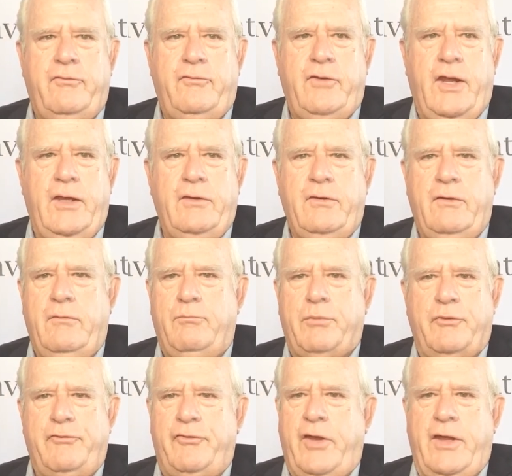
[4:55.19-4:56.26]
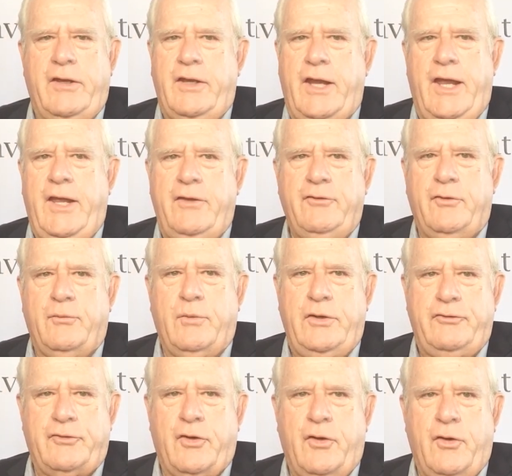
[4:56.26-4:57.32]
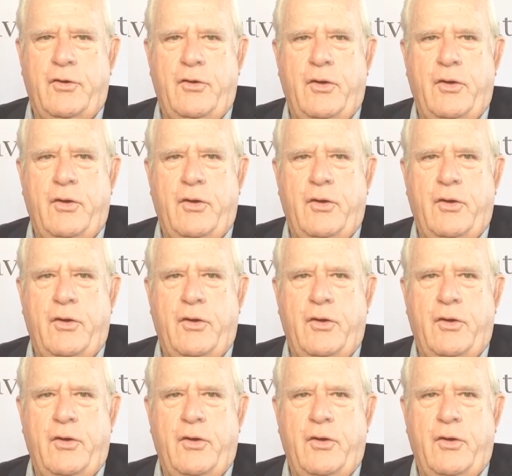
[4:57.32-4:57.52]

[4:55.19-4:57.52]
10% annual return